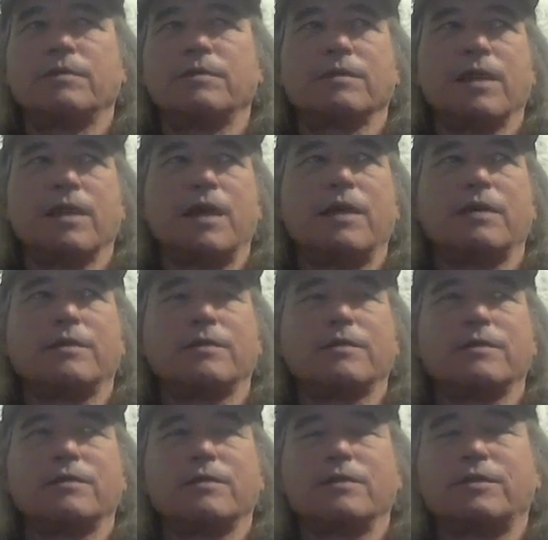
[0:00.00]
like
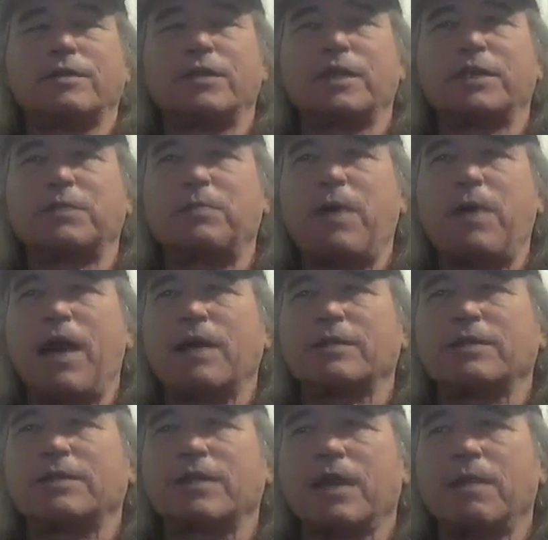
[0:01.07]
six-pack
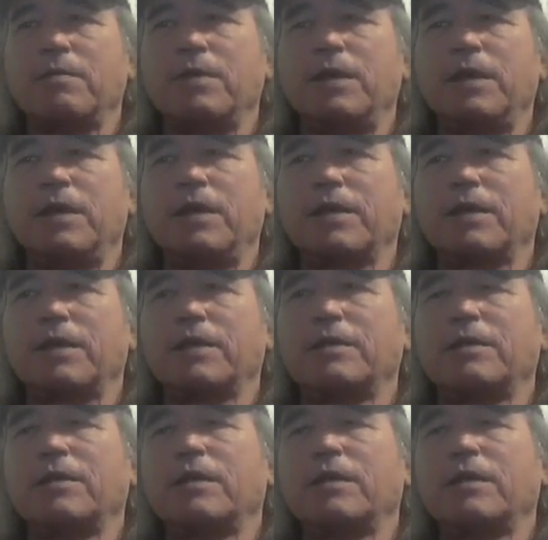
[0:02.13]
stomach, and